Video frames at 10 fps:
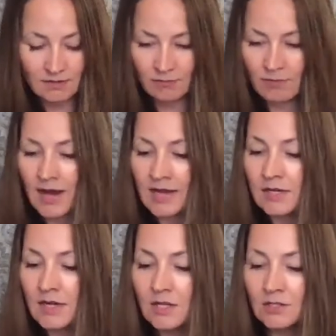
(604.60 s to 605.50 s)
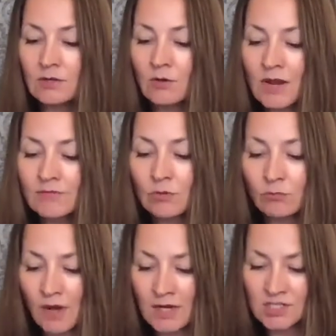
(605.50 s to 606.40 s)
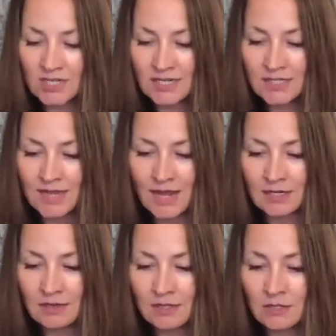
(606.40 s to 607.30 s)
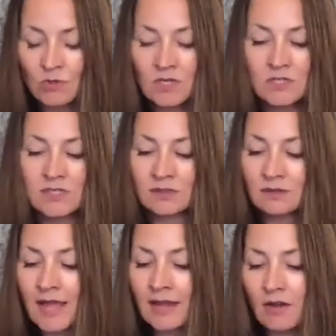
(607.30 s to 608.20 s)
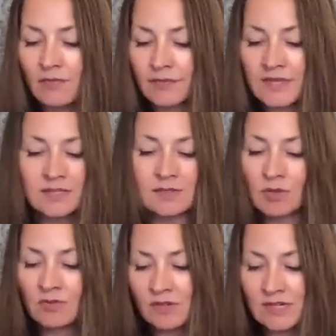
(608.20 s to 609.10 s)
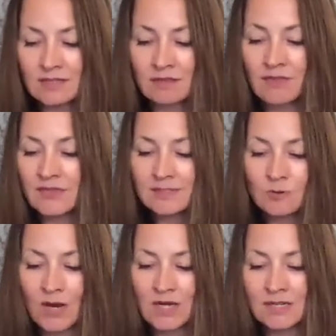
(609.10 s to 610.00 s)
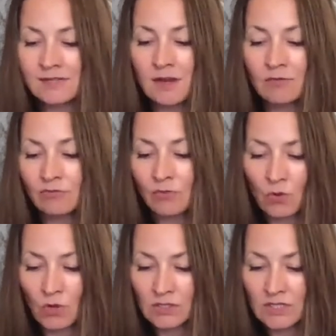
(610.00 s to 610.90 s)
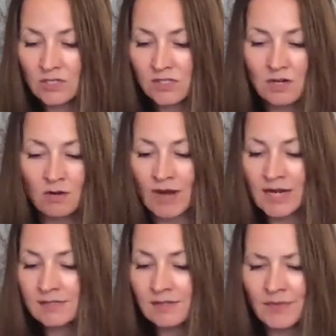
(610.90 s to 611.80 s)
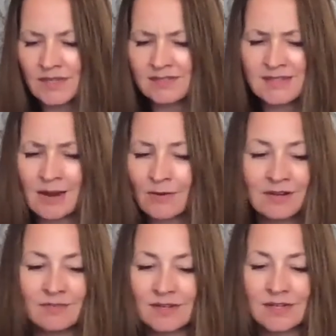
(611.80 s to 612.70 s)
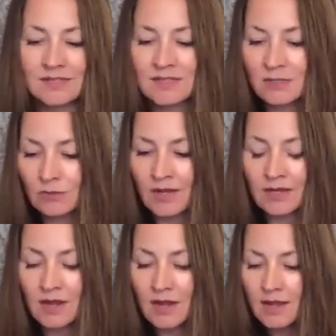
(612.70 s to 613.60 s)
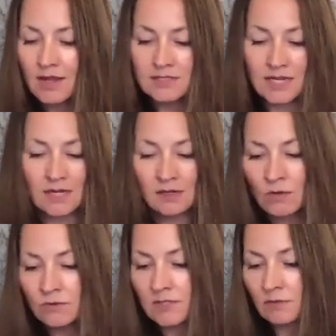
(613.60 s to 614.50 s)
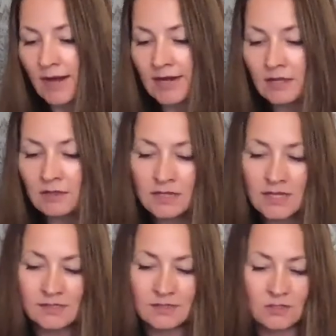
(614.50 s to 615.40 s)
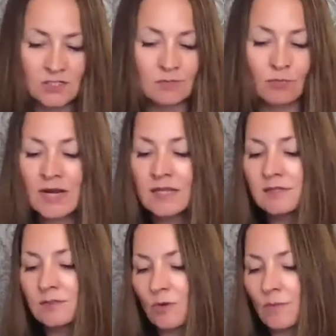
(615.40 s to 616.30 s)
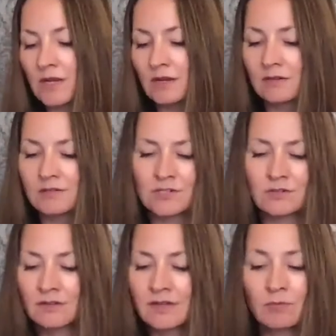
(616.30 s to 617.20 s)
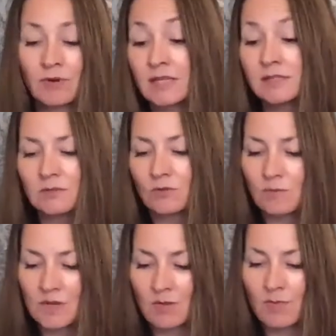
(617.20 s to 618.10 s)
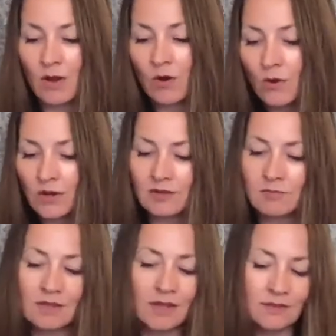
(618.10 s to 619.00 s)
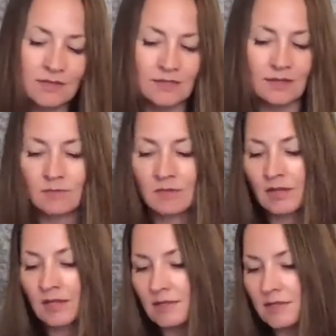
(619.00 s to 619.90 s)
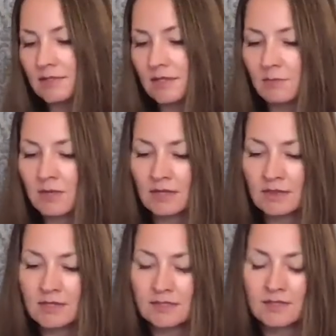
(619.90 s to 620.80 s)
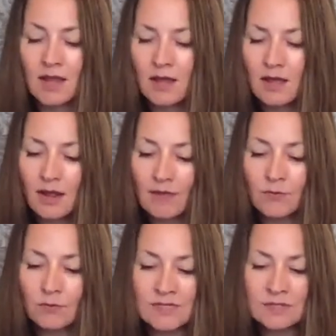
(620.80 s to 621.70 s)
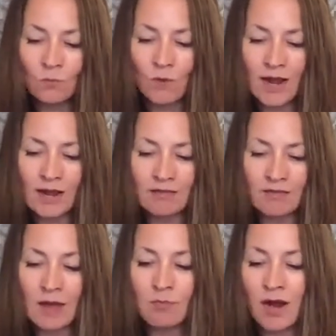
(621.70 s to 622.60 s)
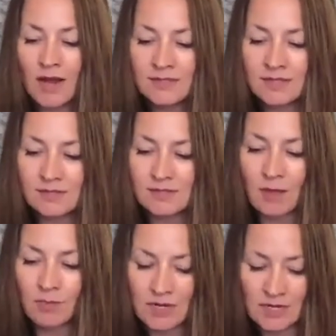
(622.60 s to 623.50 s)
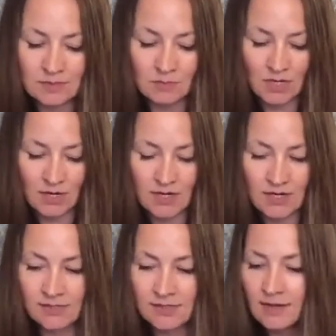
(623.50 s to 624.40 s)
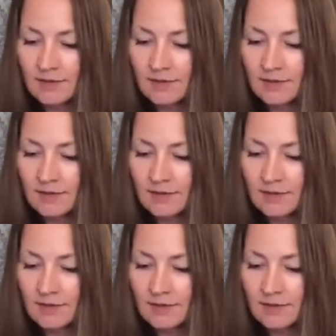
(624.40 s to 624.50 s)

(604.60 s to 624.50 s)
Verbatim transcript: Right. You don't have to rush into anything. You can just let these epiphanies and let these new ideas unfold and just start writing some things down. I even can see you like taking notes or writing a list or just brainstorming or journaling, brainstorming about, oh, it could be like this. It could be like this. It could be like this. And the reason why that process is happening is because